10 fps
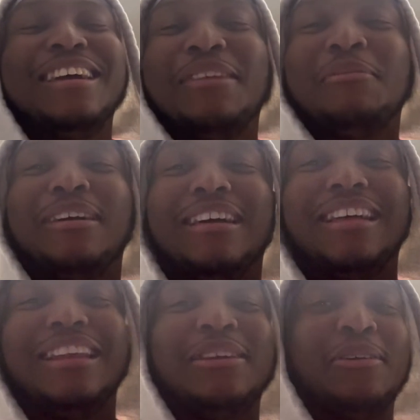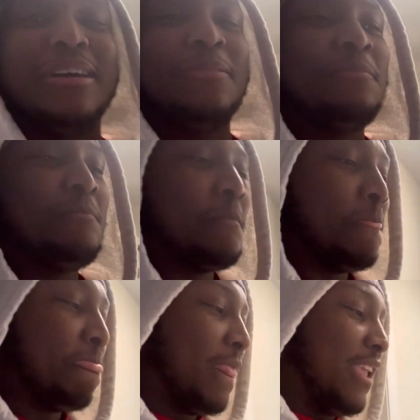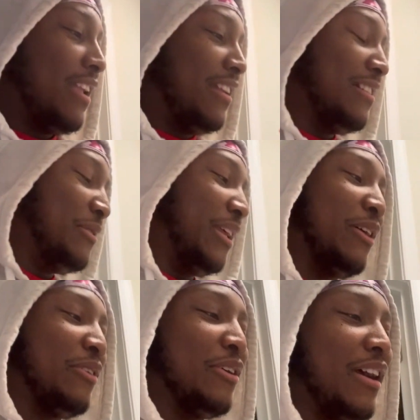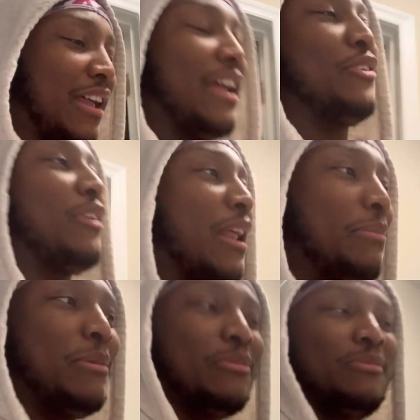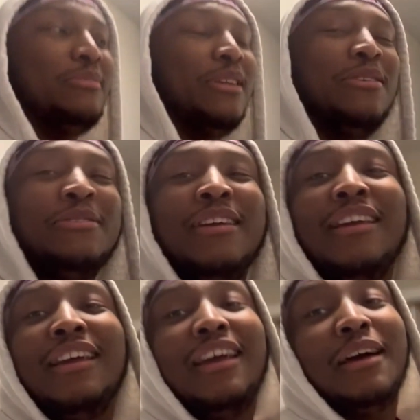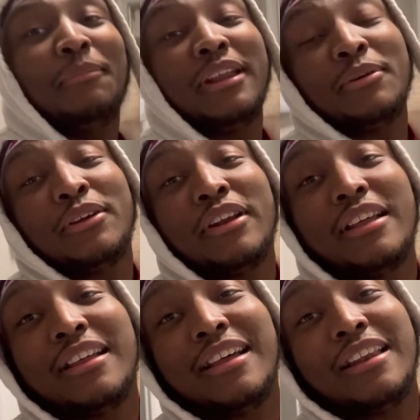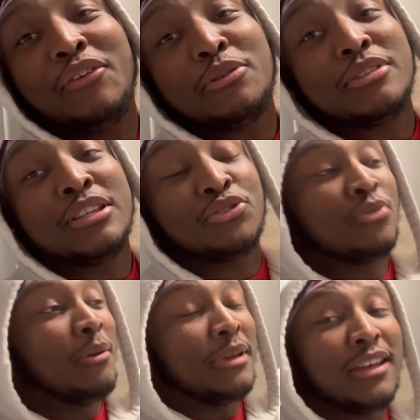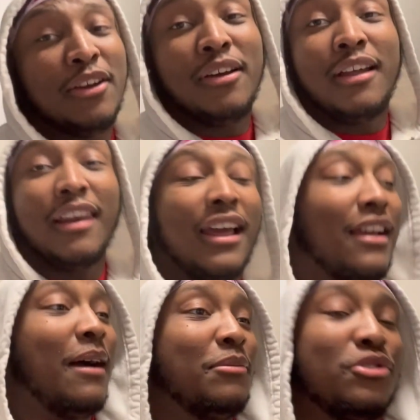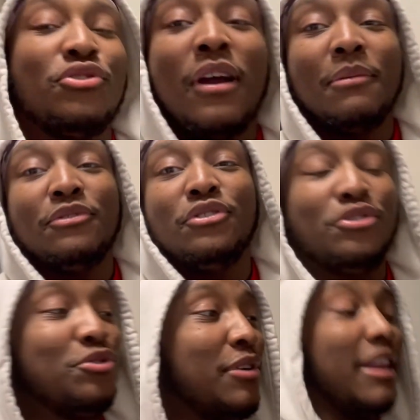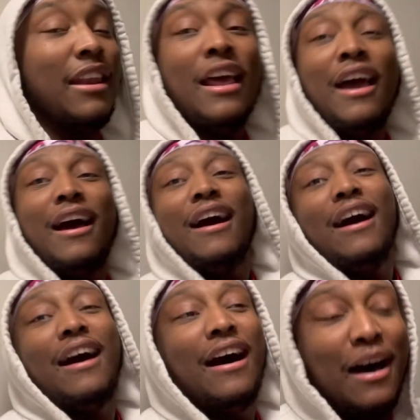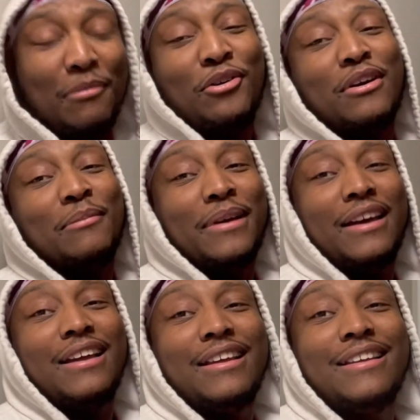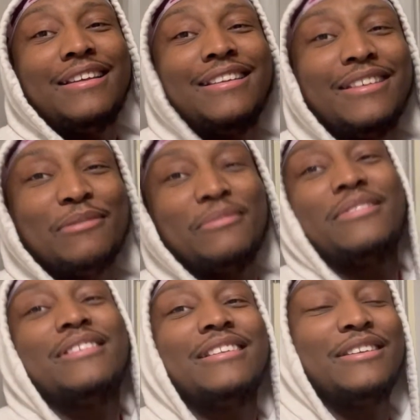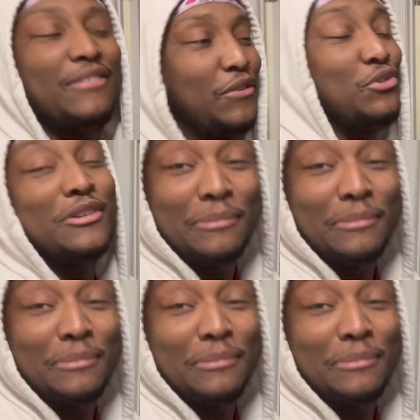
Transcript: but anyway. But they don't know. I, I know a lot of people. So, but anyway, that, wraps this intro up, man. Like, comment, subscribe if you're new. And I'm going to come back, future